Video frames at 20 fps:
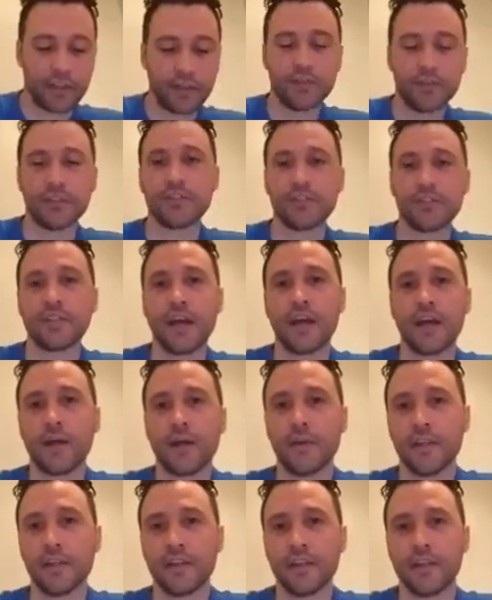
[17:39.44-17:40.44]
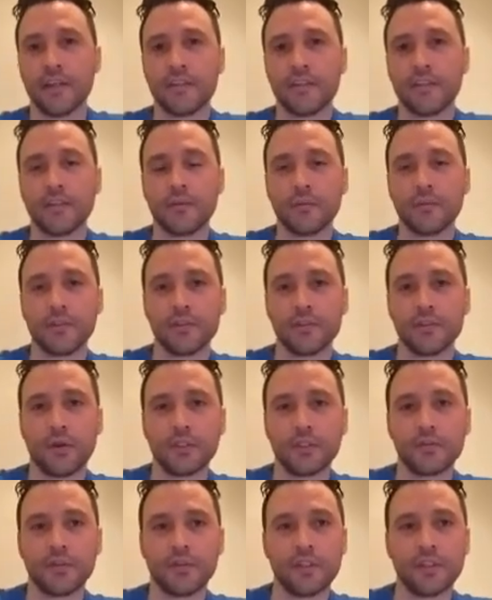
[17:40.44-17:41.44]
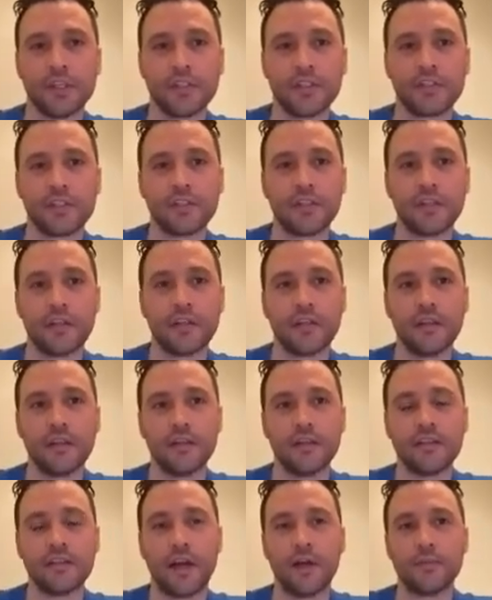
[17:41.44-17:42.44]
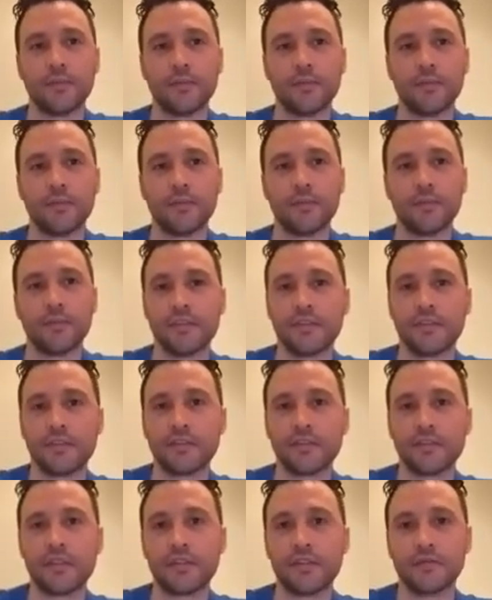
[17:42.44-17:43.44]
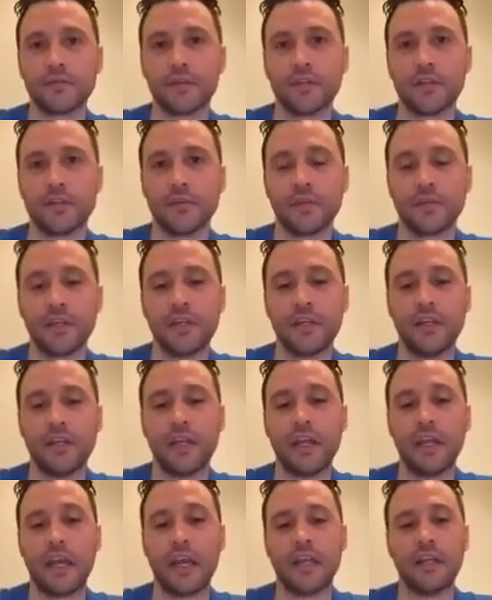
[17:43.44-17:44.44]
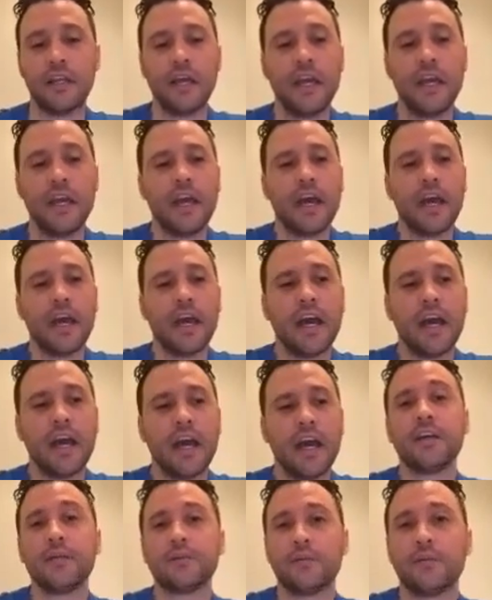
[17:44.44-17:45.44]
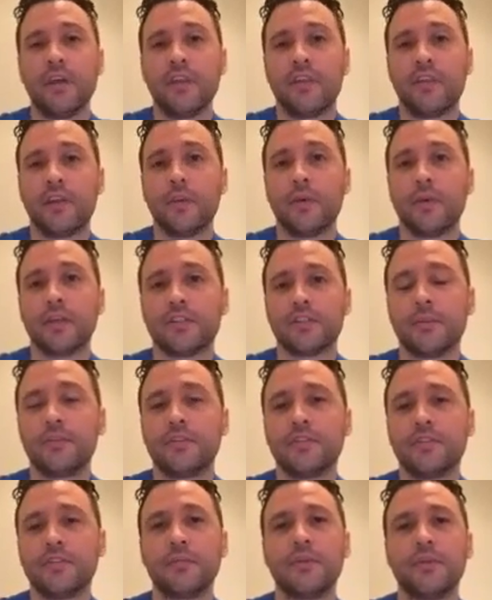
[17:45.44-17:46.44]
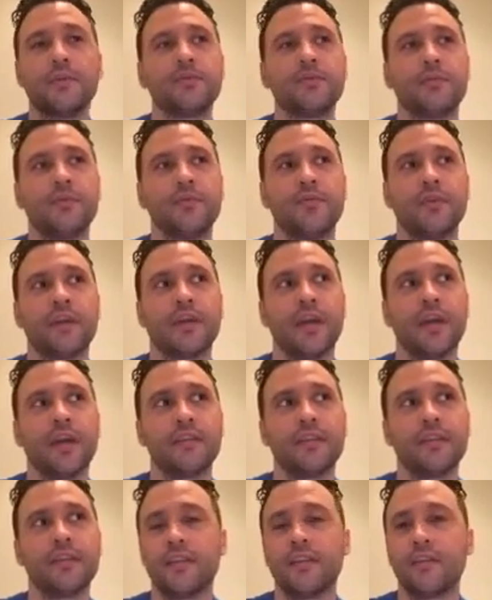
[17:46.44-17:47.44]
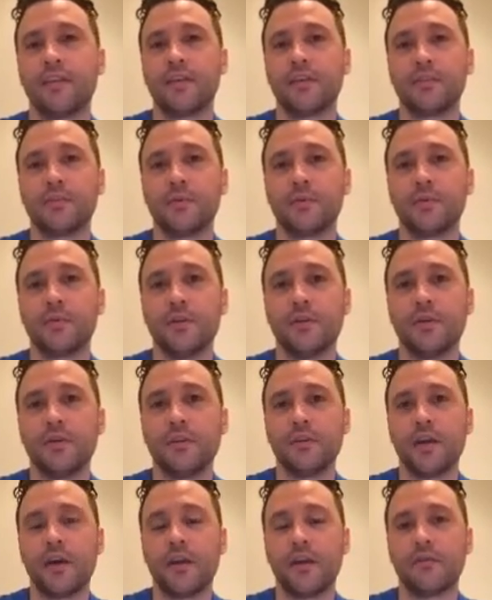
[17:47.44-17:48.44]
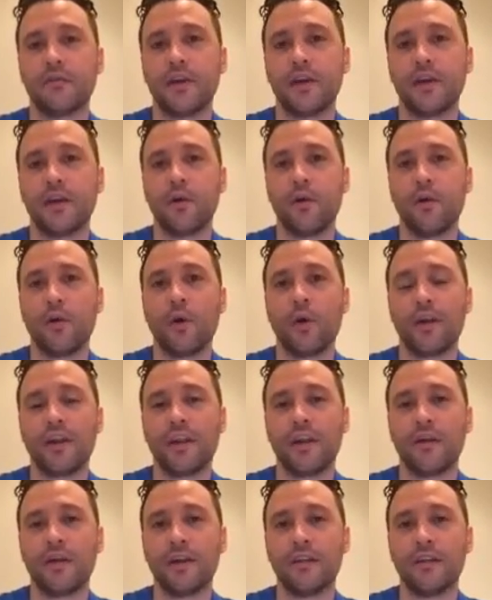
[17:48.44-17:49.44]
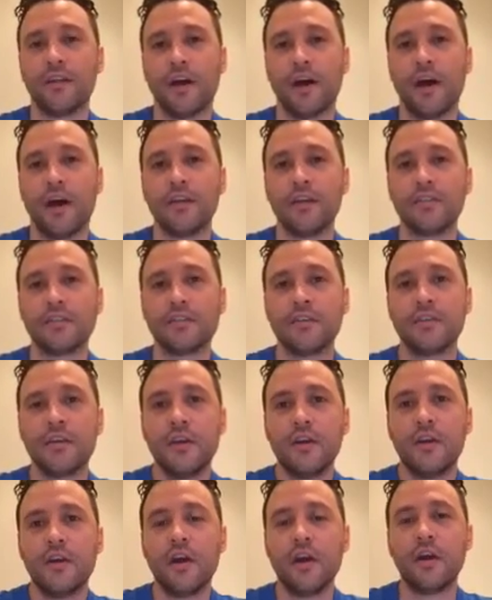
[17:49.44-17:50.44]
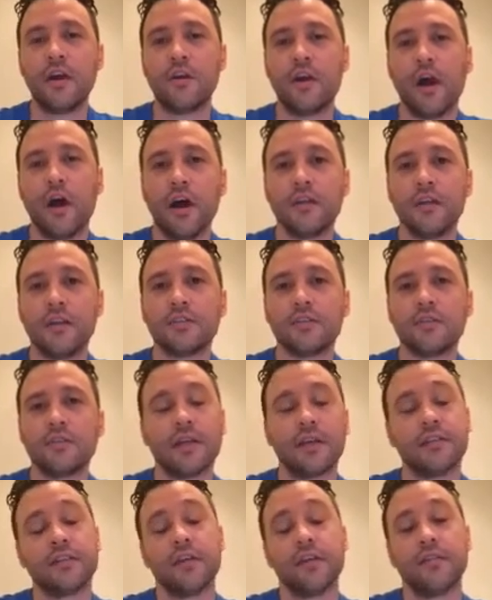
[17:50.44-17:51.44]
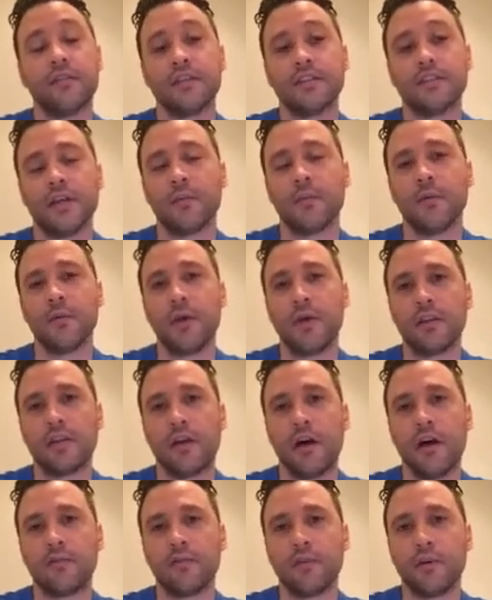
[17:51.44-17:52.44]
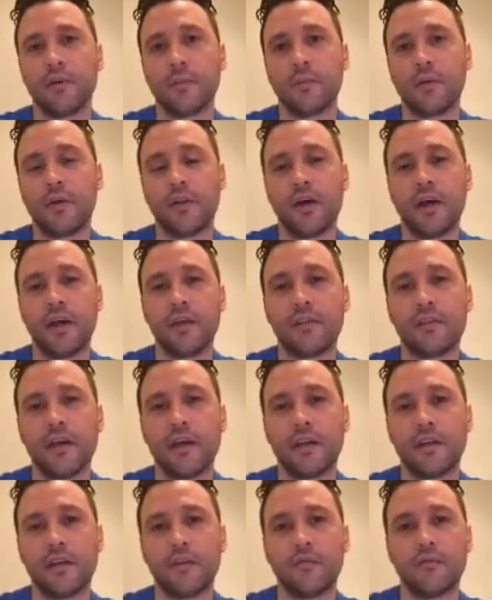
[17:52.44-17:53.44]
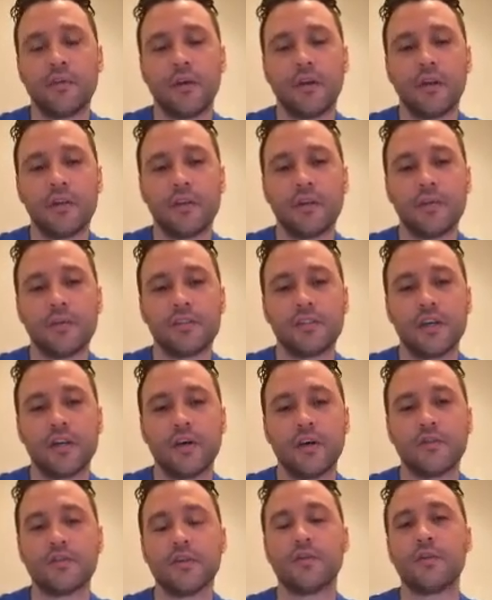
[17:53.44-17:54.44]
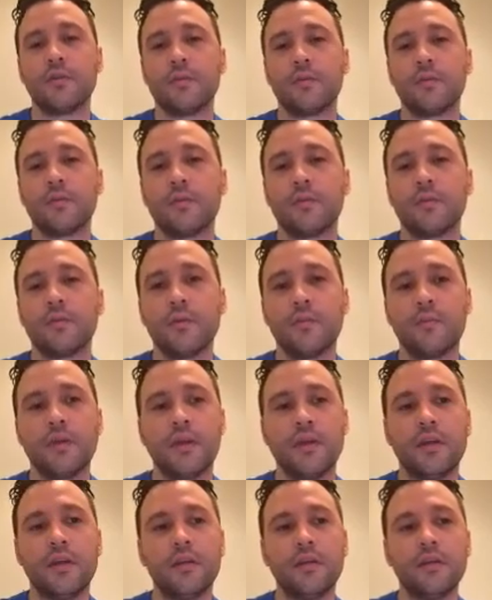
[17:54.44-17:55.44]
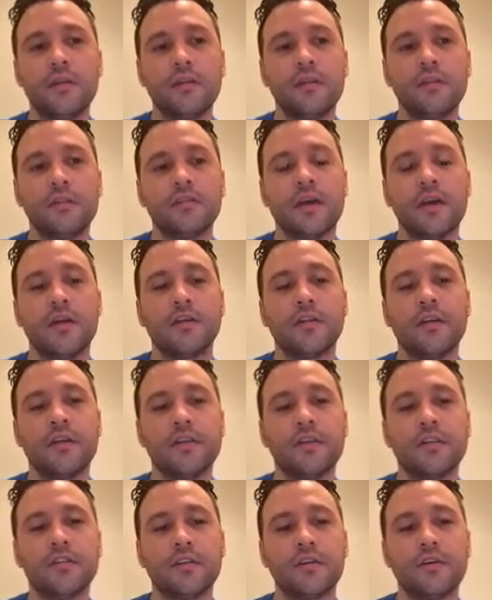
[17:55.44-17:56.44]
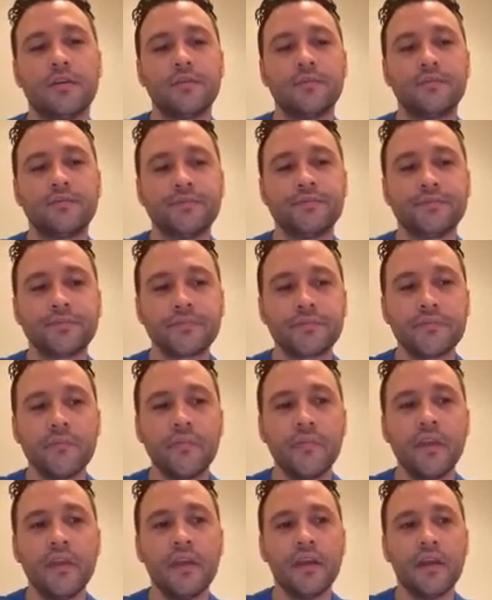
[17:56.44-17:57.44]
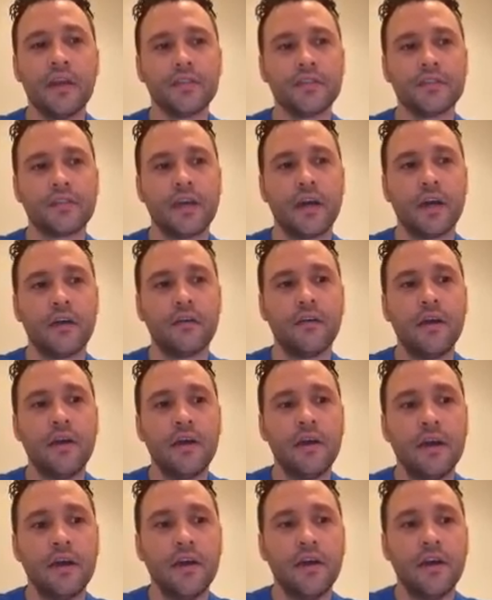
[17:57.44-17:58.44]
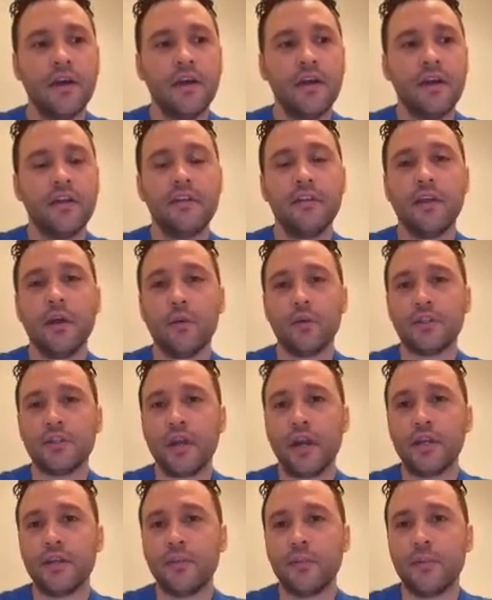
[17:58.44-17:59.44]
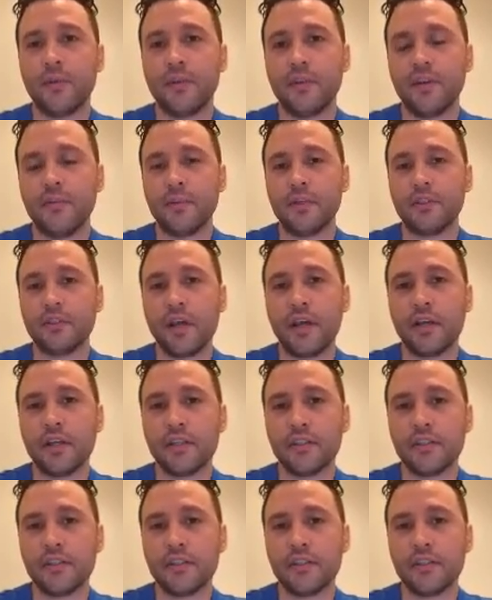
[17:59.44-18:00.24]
you just said, I mean, it's the resourcefulness in times like these is really, really key. And a lot of times we think about sometimes we forget that the things we do that are very ordinary to us are not. So like, to give you an example, my law firm client that converted themselves over to be entirely digital is they've been trying